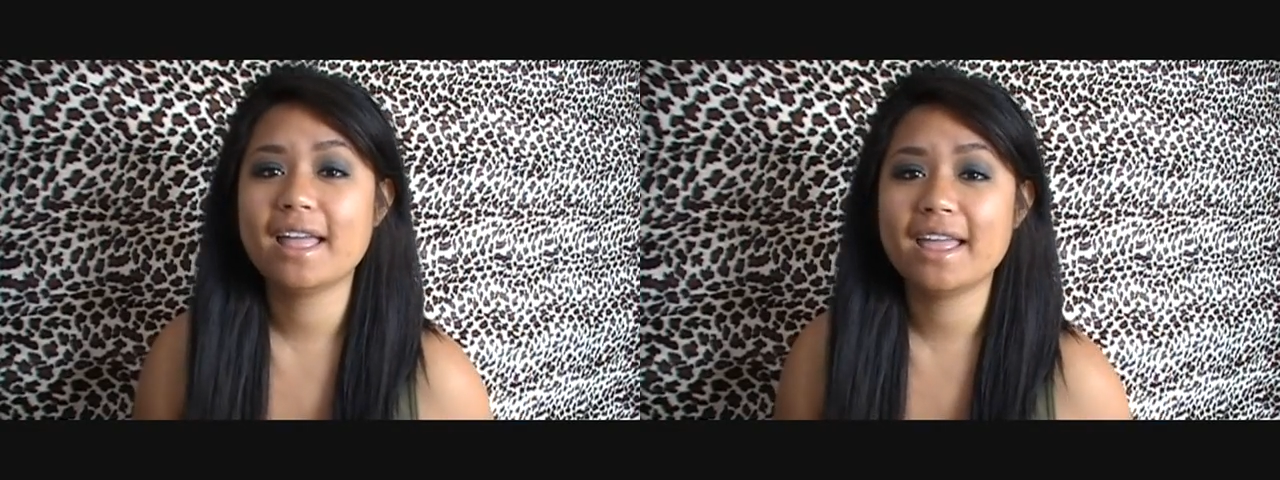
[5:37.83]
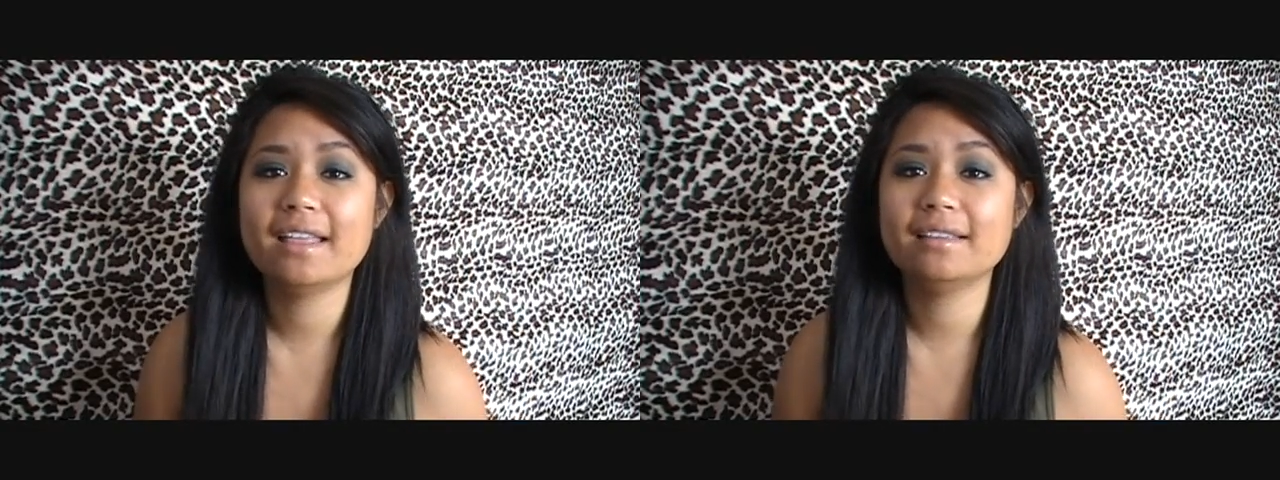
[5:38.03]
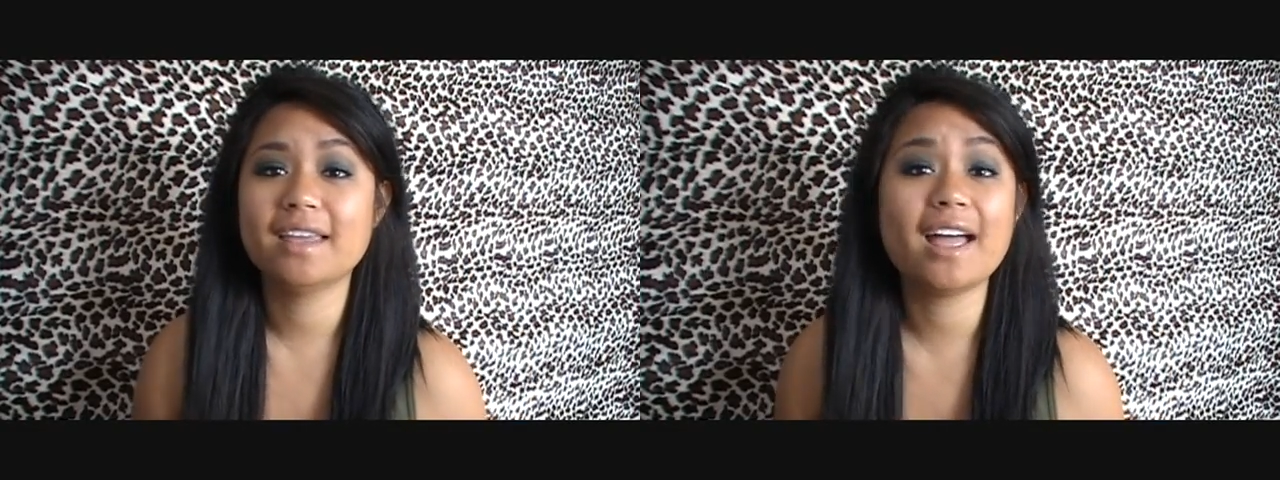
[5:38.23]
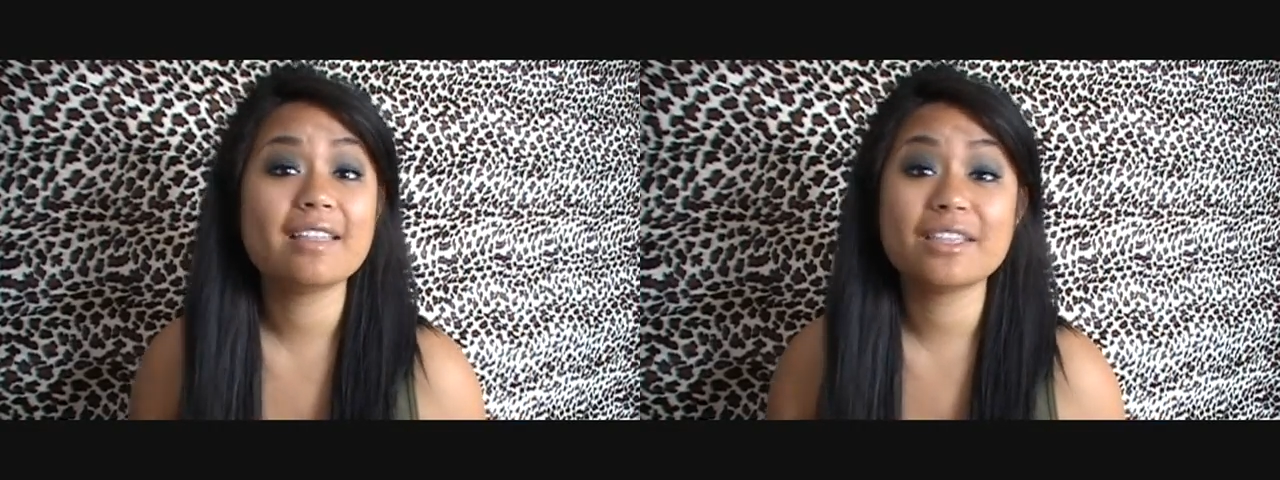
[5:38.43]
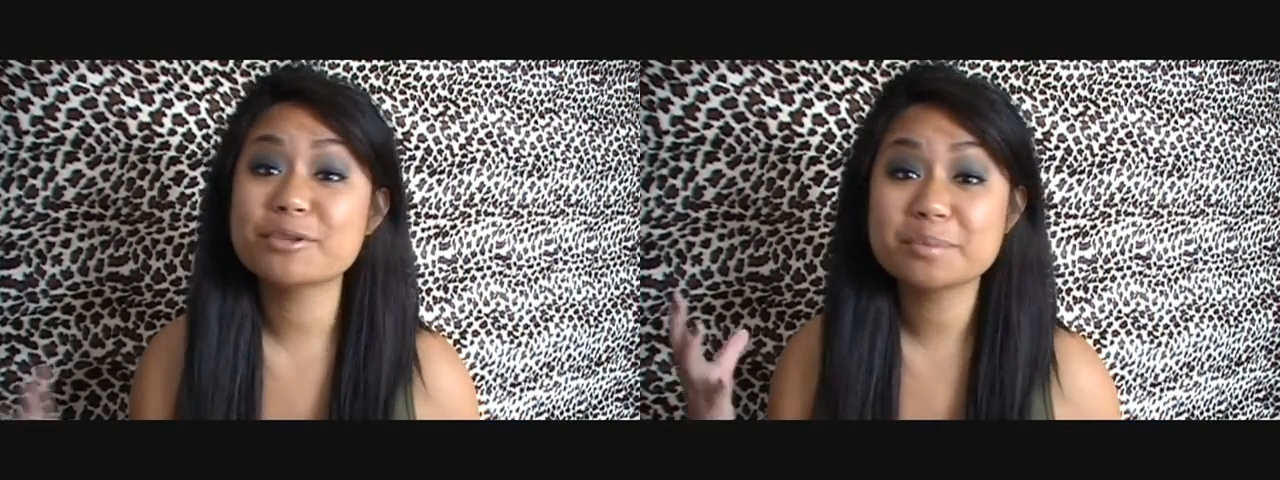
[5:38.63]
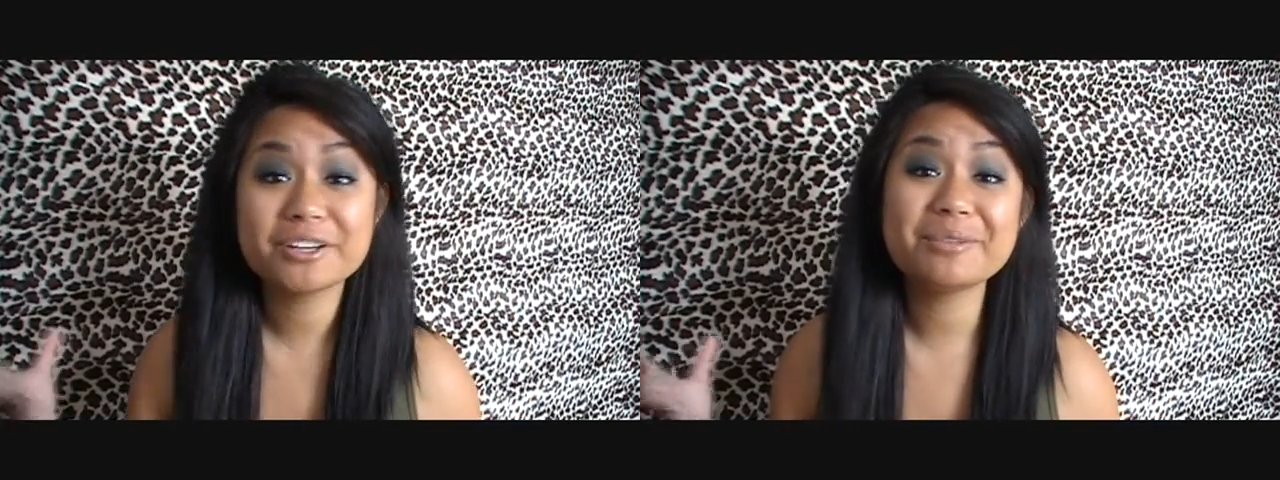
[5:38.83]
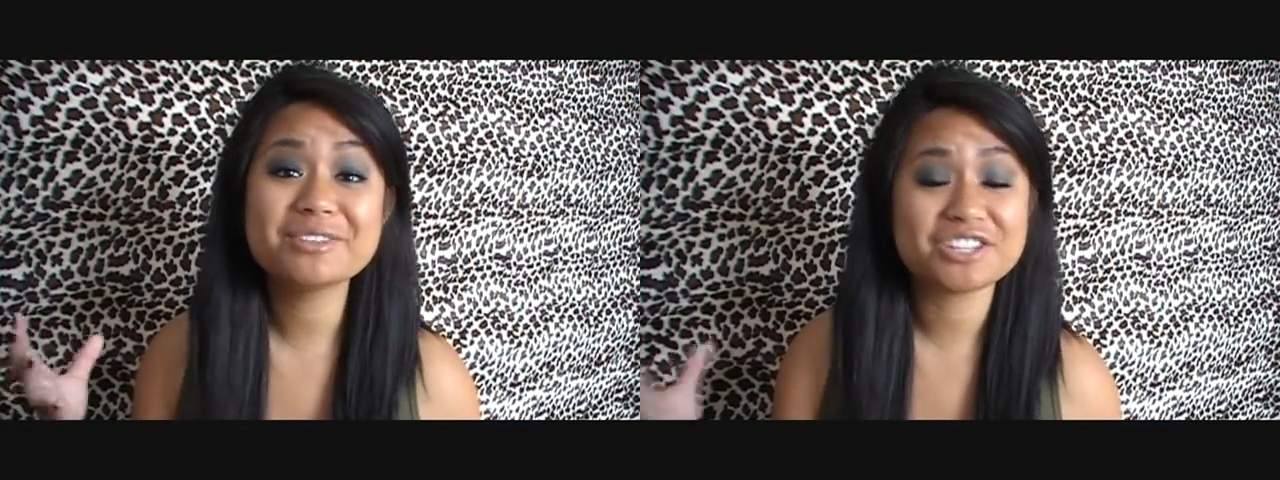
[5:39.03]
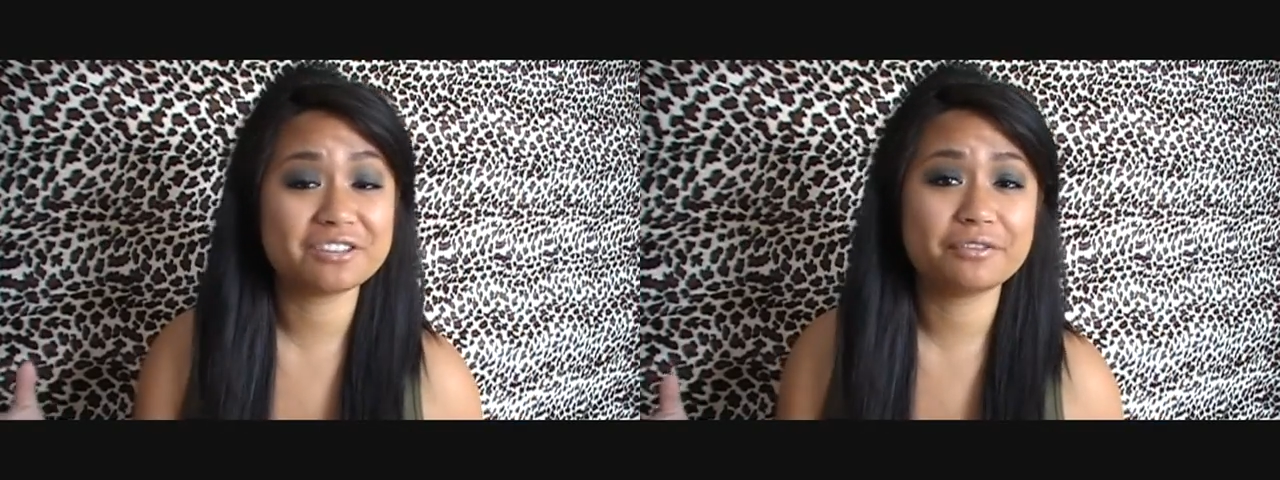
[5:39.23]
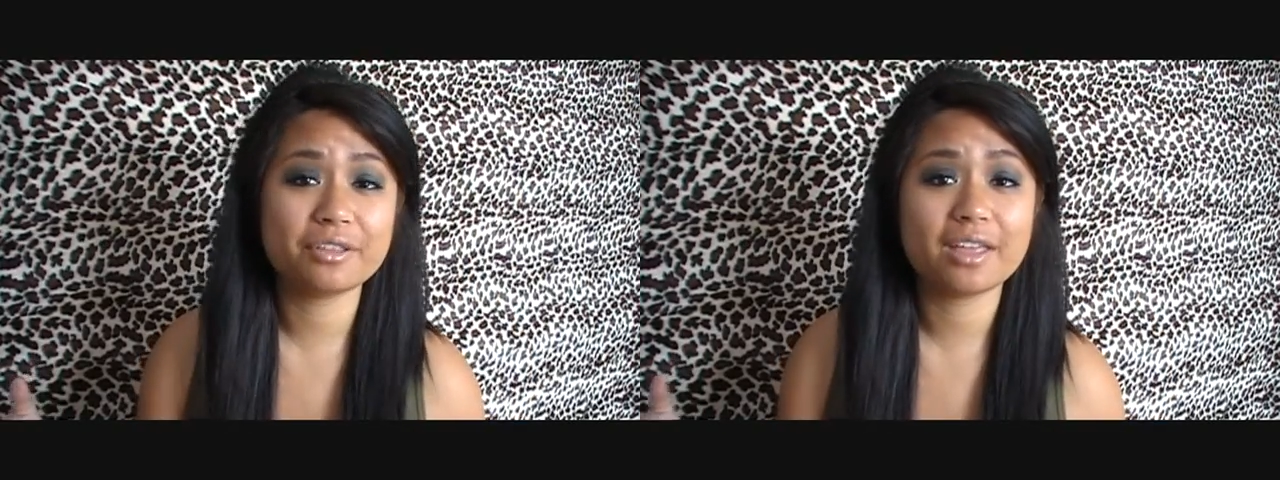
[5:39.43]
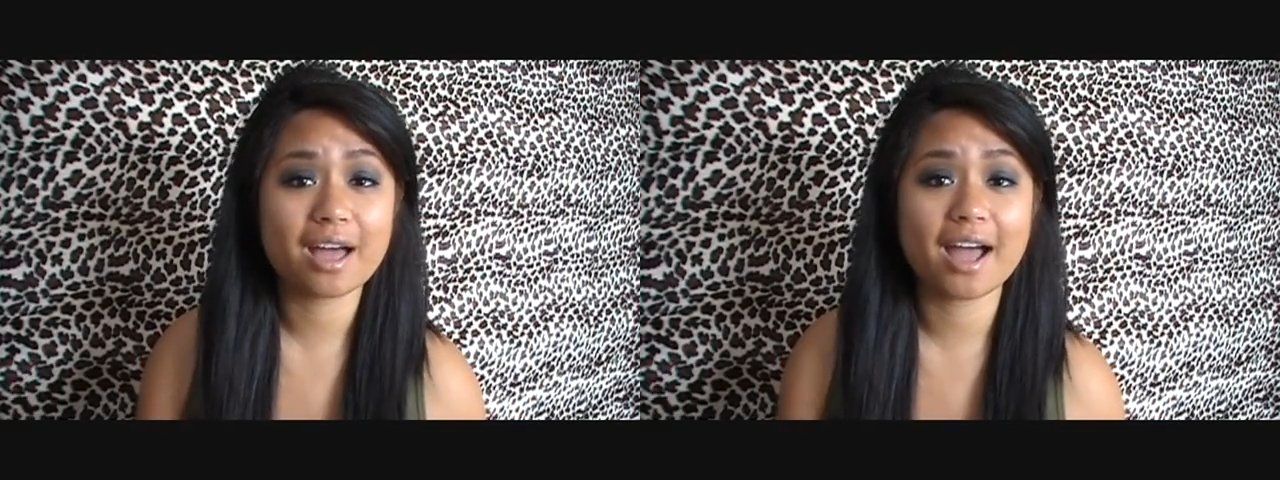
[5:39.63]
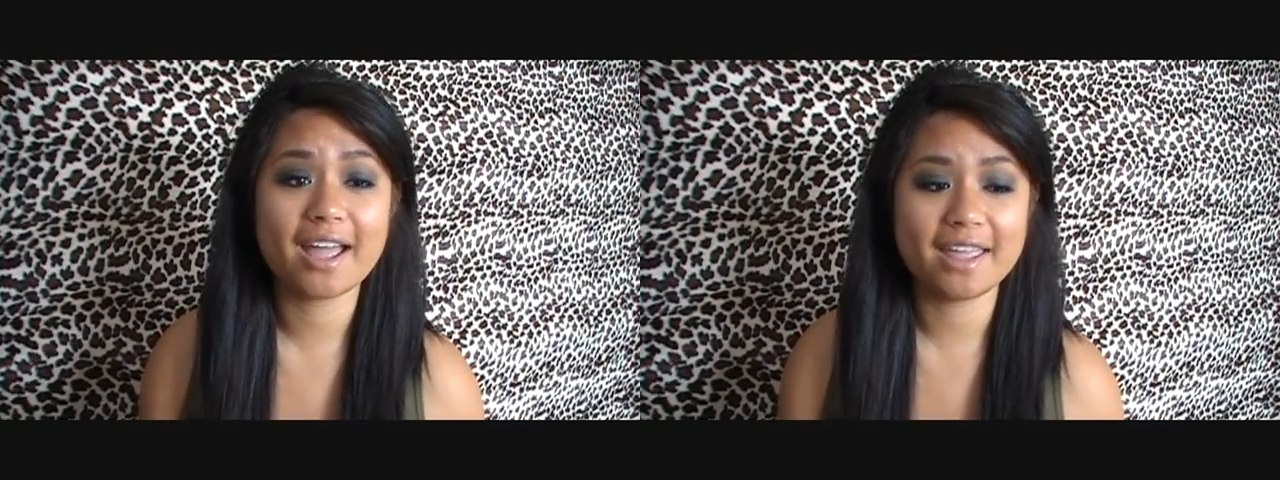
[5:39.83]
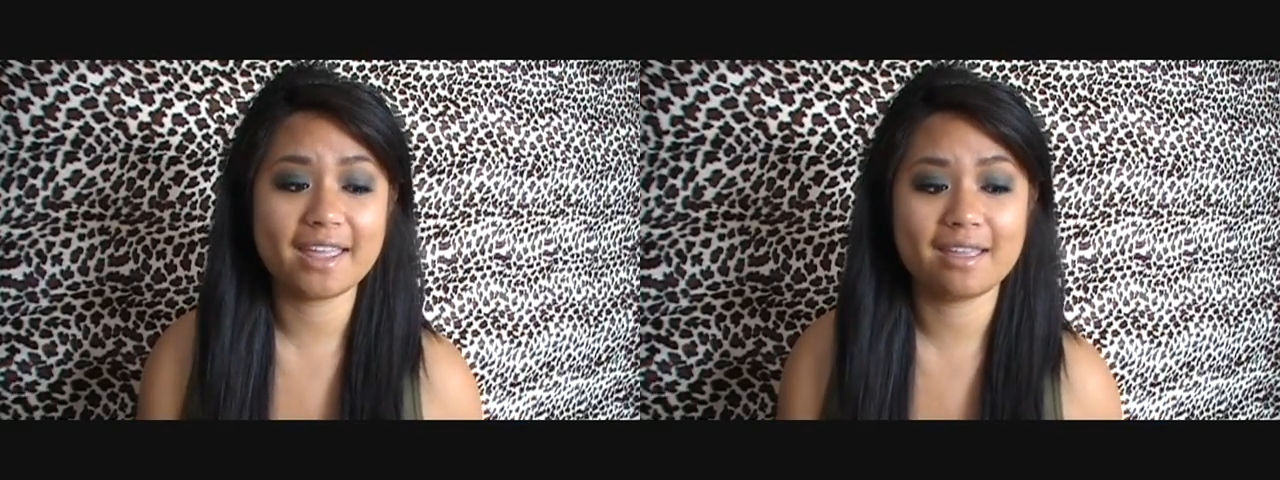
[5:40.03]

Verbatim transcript: And yeah, that was pretty much it for the eye.